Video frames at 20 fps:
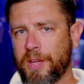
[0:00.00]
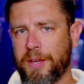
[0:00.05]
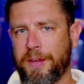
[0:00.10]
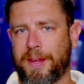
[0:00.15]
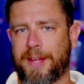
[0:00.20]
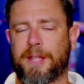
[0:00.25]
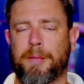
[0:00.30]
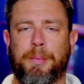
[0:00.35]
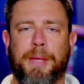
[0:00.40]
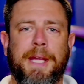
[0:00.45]

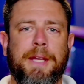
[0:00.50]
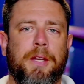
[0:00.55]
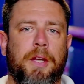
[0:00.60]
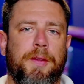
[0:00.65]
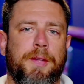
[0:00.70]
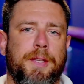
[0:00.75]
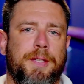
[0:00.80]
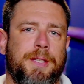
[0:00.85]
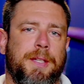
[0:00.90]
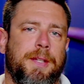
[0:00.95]
Now the blend
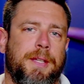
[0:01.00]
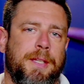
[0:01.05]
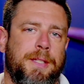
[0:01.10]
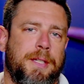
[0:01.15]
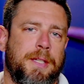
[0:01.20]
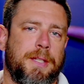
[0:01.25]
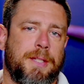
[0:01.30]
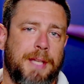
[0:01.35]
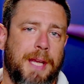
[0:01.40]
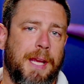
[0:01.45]
on this,
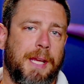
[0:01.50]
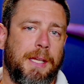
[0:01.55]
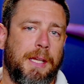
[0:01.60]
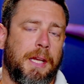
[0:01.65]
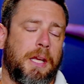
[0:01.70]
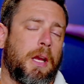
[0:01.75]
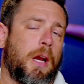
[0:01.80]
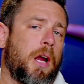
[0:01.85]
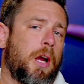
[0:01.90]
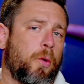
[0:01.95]
this is a
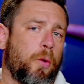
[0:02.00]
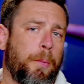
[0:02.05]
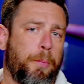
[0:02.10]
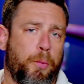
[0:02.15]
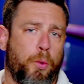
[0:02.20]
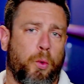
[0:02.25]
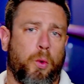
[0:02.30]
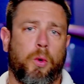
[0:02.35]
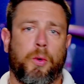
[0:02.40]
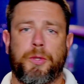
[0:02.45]
Nicaraguan
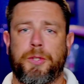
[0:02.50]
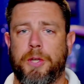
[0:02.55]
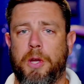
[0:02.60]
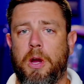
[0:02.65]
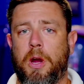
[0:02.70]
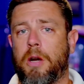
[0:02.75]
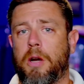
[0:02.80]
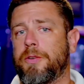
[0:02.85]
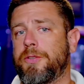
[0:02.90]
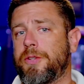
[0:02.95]
Puro
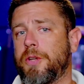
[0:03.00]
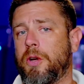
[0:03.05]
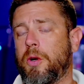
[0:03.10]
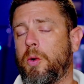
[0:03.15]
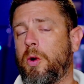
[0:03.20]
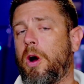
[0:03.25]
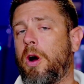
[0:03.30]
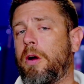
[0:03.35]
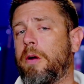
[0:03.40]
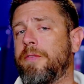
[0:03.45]
cigar,
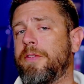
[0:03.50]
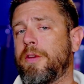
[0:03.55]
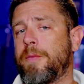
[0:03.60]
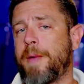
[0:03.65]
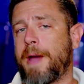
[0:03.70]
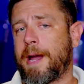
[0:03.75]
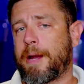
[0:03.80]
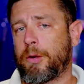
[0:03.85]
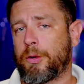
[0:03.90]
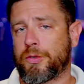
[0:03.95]
so all the
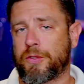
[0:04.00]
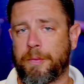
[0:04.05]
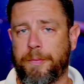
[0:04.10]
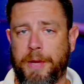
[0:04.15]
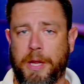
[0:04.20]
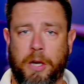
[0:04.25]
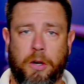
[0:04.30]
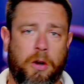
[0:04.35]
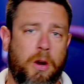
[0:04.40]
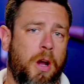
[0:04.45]
tobacco is from
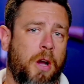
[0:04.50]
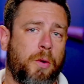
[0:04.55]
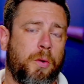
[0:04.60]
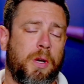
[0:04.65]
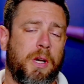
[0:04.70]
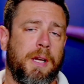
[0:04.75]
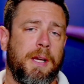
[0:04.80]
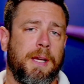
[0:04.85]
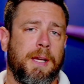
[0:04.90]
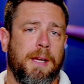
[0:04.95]

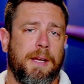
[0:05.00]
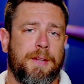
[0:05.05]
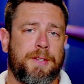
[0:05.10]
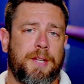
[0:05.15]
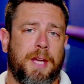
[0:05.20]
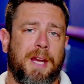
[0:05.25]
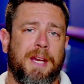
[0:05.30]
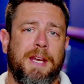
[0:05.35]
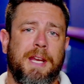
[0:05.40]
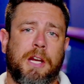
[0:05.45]
Nicaragua. It's
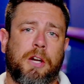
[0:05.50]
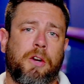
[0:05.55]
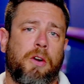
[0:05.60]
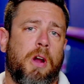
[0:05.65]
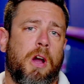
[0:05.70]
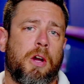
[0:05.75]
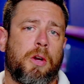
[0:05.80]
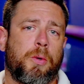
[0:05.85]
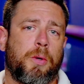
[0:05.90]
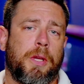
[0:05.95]
got a
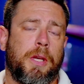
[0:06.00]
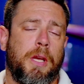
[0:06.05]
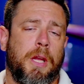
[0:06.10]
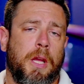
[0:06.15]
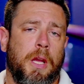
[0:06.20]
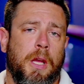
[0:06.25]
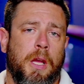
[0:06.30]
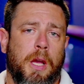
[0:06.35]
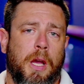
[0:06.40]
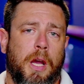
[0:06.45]
Nicaraguan
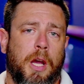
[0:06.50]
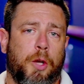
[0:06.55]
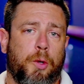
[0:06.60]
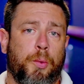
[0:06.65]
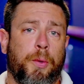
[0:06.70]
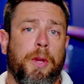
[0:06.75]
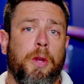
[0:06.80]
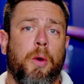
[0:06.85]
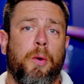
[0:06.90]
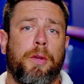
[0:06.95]
uh,
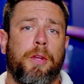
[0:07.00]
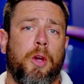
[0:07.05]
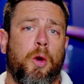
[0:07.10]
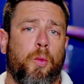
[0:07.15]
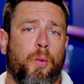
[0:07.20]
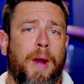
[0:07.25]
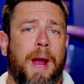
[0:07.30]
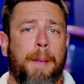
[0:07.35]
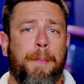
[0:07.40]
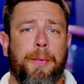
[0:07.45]
Criollo
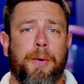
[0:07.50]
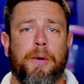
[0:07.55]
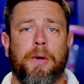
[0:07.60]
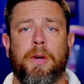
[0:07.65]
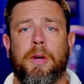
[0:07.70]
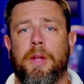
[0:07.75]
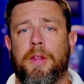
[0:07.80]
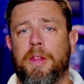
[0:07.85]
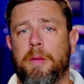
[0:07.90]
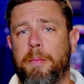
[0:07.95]

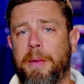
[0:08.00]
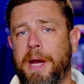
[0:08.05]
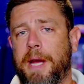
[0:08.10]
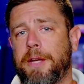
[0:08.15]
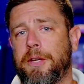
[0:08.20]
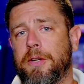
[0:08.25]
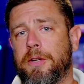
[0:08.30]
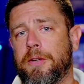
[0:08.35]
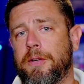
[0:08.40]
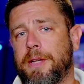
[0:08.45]
wrapper, the
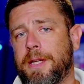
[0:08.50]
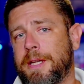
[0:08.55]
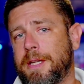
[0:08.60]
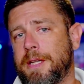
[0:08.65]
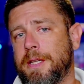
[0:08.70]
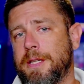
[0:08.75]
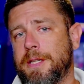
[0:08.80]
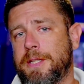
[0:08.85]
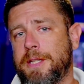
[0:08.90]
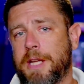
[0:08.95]
binder
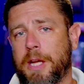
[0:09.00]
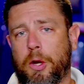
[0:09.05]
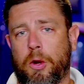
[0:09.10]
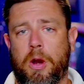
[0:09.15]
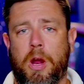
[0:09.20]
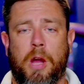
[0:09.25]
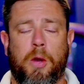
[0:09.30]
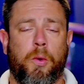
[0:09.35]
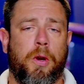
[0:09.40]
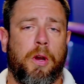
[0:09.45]
is
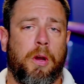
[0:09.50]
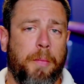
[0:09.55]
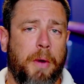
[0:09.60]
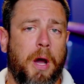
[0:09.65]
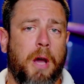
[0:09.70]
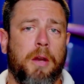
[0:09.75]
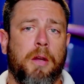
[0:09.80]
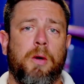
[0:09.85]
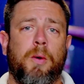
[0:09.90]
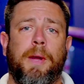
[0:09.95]
Nicaraguan
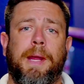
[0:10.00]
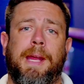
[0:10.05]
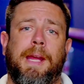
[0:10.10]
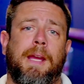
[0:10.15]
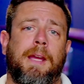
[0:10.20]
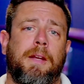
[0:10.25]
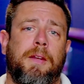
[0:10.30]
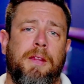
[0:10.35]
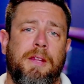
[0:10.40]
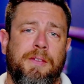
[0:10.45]
Habano,
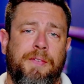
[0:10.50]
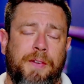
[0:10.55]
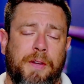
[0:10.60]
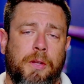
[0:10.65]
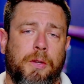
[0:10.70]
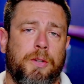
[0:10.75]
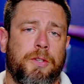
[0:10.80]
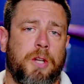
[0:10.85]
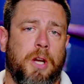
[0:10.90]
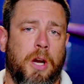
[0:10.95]
and the
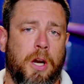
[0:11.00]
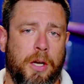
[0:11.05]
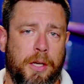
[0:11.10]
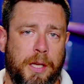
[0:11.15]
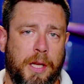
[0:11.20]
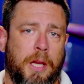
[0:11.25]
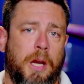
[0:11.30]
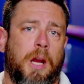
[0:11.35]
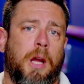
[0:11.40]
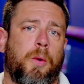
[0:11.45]
fillers are
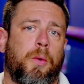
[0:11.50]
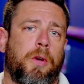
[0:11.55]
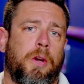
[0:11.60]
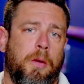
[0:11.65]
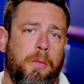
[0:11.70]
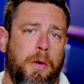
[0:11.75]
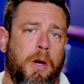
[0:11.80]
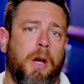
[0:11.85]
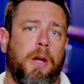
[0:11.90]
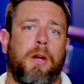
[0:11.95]
Nicaraguan
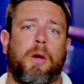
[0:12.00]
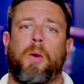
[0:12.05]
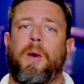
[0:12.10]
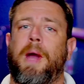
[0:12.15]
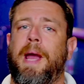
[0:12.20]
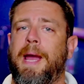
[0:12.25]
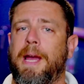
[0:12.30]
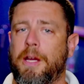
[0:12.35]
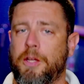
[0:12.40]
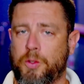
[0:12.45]
Habano
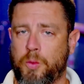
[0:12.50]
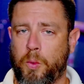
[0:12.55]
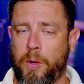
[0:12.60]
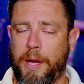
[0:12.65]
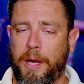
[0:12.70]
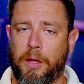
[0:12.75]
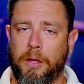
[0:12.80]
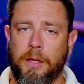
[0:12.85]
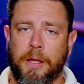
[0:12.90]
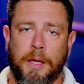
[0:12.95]
as
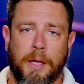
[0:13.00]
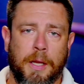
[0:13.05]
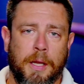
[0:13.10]
well.